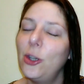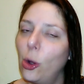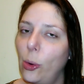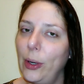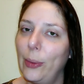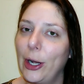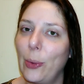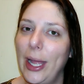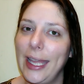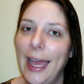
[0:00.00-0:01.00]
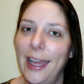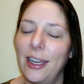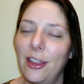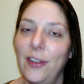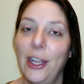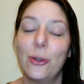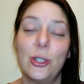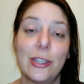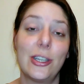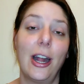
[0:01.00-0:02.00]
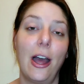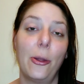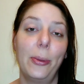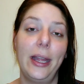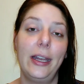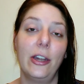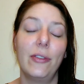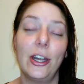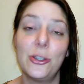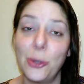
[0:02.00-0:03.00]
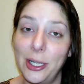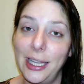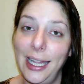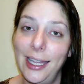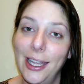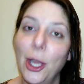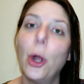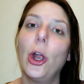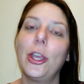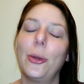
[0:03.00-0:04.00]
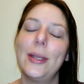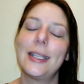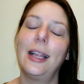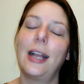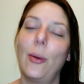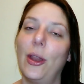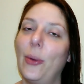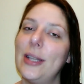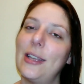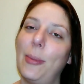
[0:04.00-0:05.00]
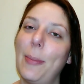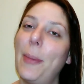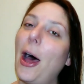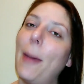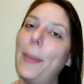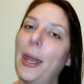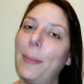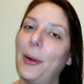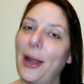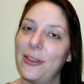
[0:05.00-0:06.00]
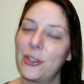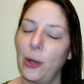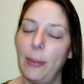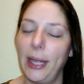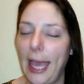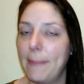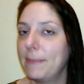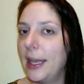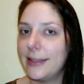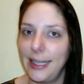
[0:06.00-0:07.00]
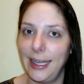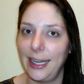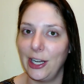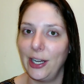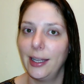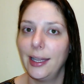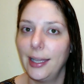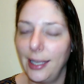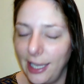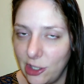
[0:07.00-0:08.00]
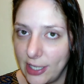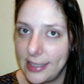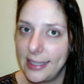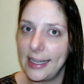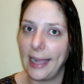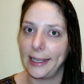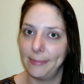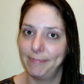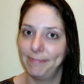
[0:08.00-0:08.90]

Don't go anywhere quite yet. Another video should start autoplaying here very shortly, or you can always click on one of the ones that'll be popping up around the screen. But yeah, I'll see you here in just a sec.